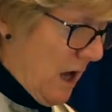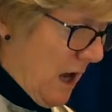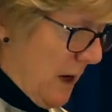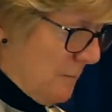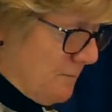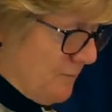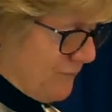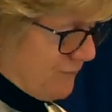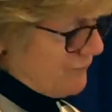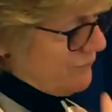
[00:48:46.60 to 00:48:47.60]
But
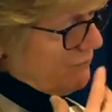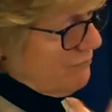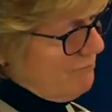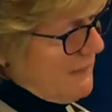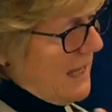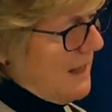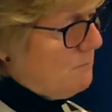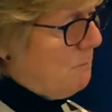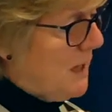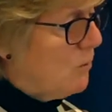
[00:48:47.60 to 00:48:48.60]

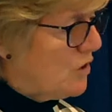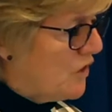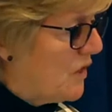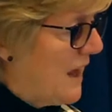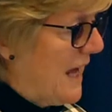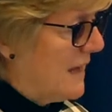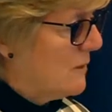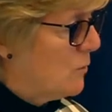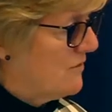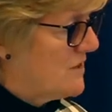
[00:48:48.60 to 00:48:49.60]
I would say
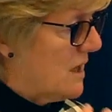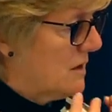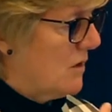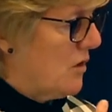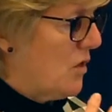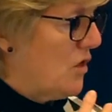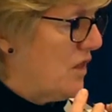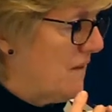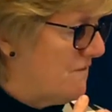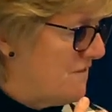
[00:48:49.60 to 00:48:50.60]
that we've done
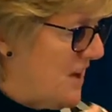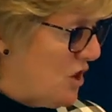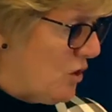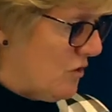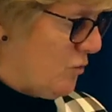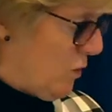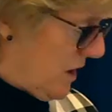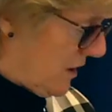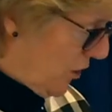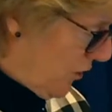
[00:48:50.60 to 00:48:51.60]
sufficient
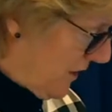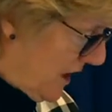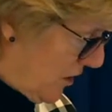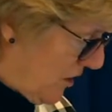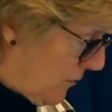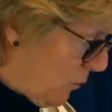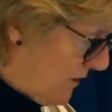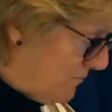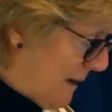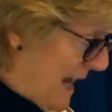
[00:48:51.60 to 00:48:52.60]
work on this, that
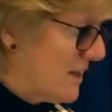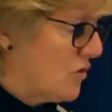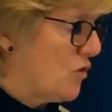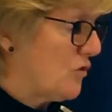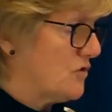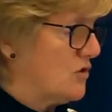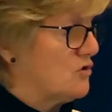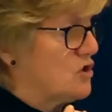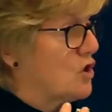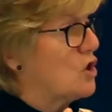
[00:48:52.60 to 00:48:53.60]
we've managed
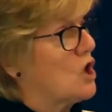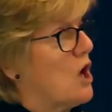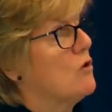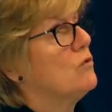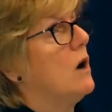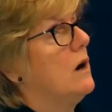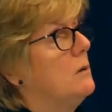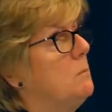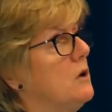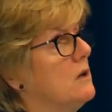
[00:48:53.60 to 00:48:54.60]
to show our